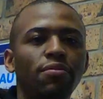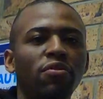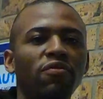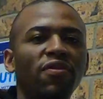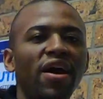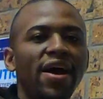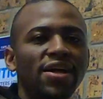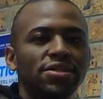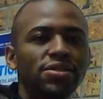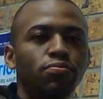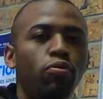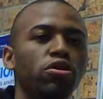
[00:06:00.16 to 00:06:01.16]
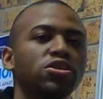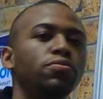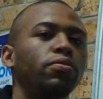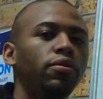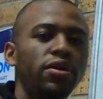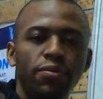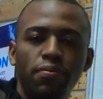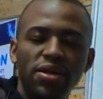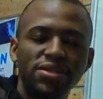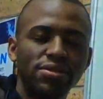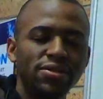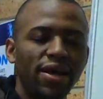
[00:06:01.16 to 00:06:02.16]
number of hairs possible in a
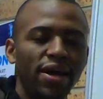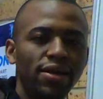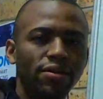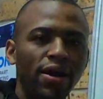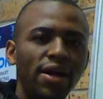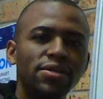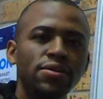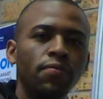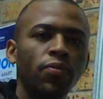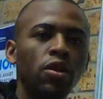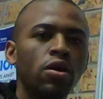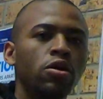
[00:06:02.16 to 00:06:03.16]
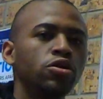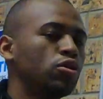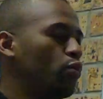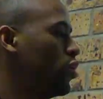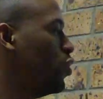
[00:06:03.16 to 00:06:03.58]
person's head, right? So